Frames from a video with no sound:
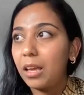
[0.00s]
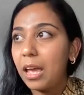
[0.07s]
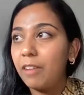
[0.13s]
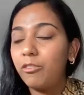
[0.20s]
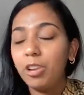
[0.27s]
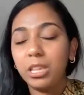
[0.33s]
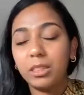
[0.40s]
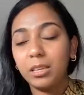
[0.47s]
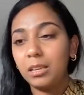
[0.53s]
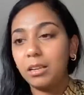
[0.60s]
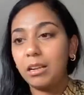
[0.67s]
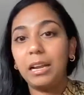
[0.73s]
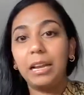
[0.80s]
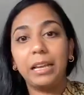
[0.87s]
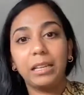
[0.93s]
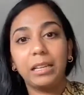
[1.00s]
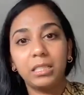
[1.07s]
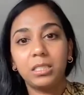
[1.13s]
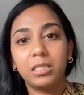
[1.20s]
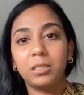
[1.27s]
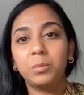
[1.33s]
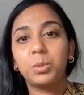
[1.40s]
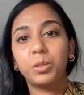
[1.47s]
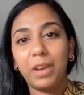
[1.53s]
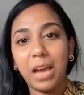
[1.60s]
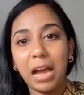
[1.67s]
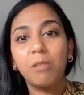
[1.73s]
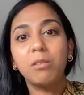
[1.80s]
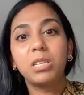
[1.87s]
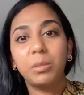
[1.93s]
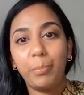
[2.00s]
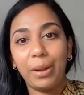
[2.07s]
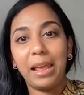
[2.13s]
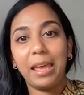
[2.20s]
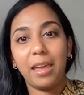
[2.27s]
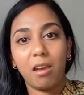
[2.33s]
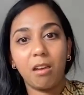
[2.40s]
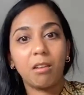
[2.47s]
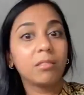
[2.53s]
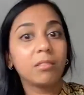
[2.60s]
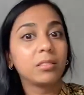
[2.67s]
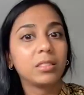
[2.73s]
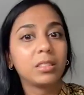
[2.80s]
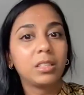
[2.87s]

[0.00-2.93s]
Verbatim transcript: everything clicked in terms of how to play her